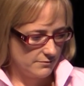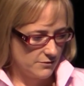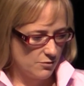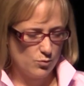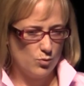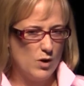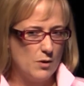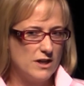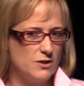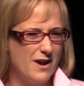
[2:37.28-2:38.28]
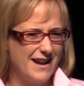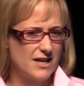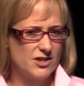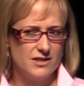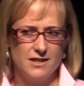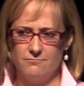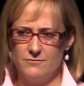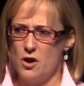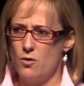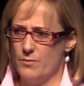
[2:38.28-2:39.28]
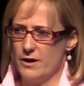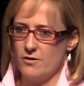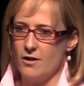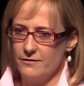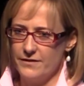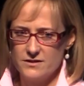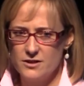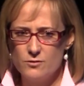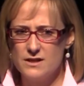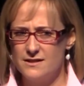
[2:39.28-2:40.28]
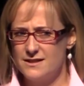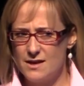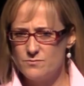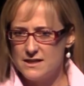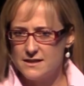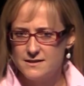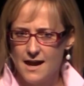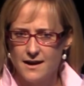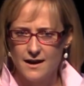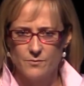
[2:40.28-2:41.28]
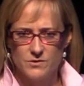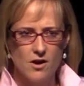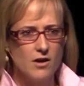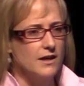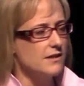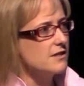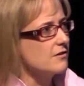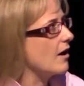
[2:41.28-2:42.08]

So what do I actually know about all of this? Who is this MD standing up talking to you